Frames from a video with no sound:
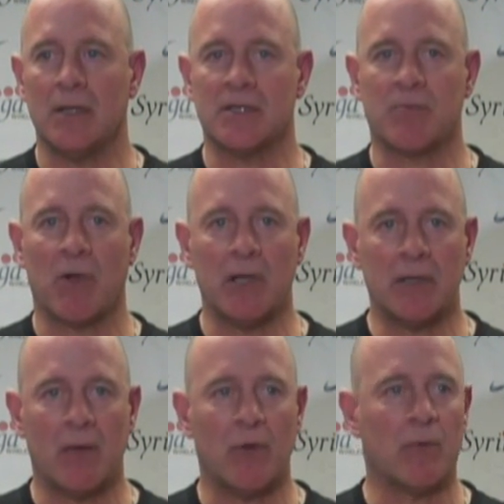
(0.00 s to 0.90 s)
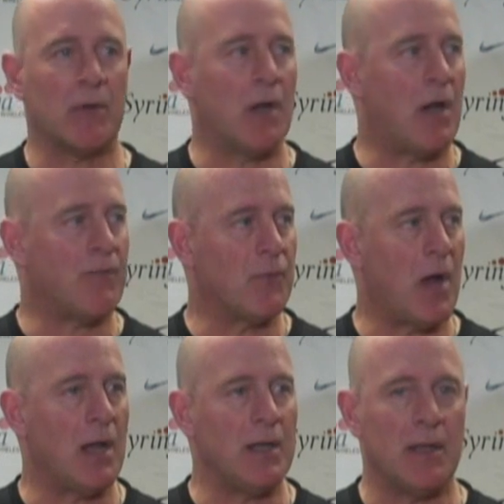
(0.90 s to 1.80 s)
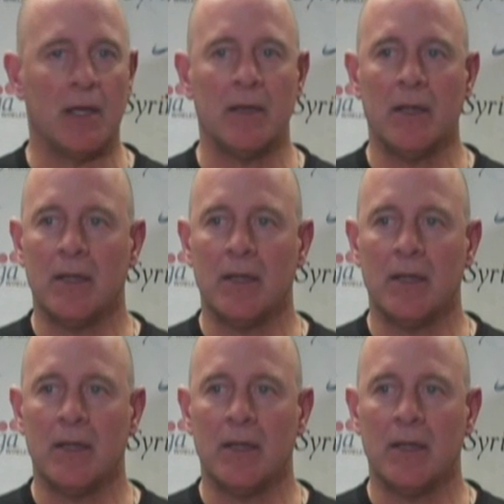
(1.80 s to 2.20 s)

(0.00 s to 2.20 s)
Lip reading: in the spring that we were going to offer Riley, that